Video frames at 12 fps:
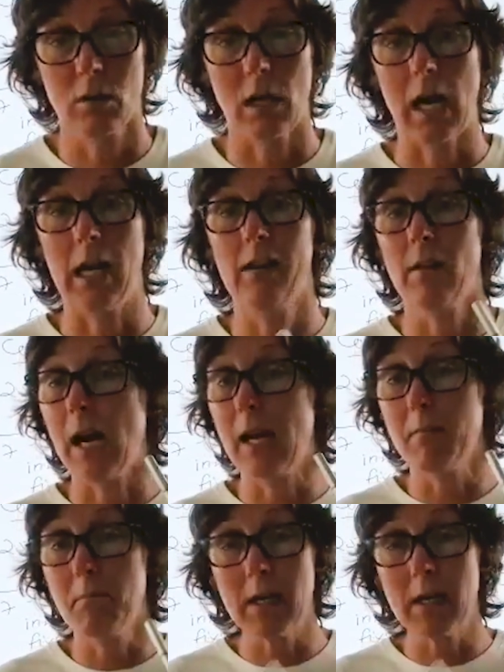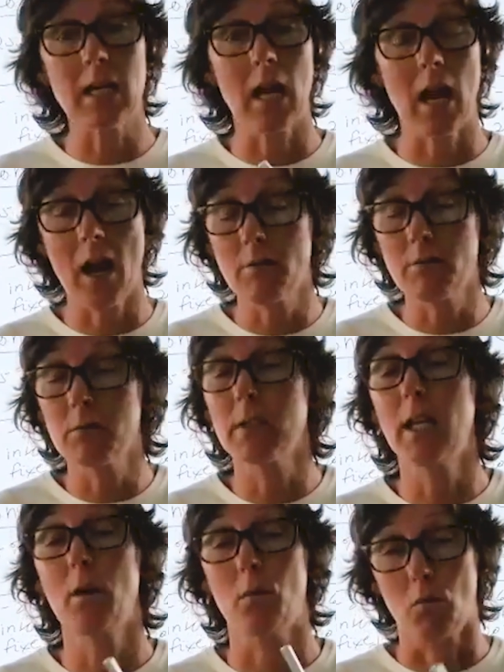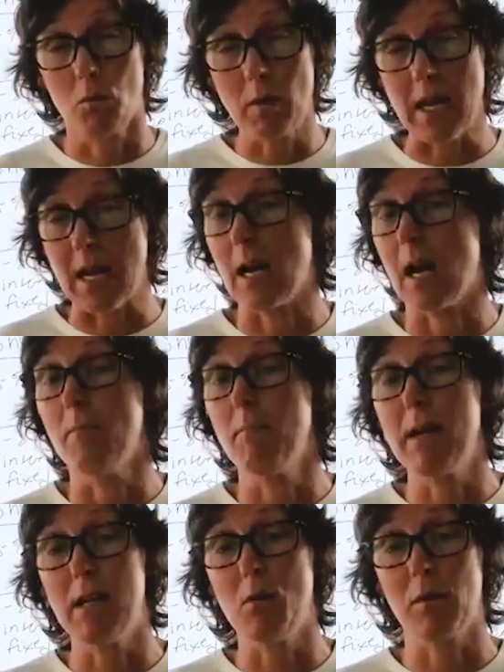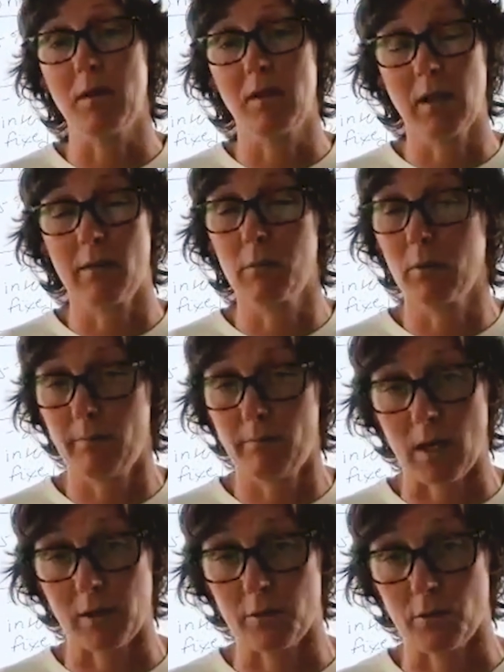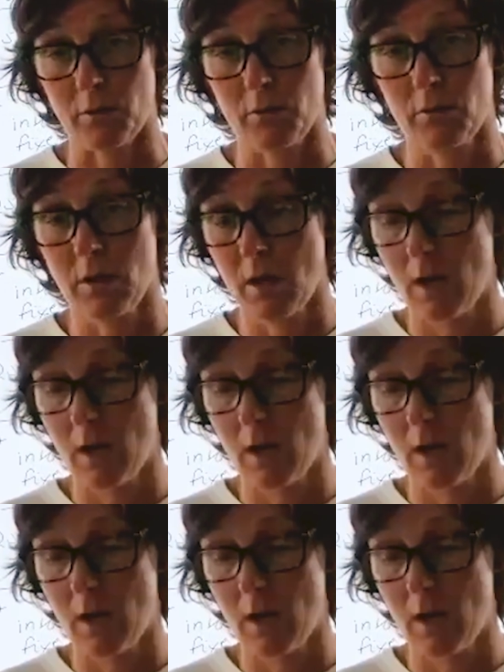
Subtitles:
I meet every week. I'm meeting with several investors.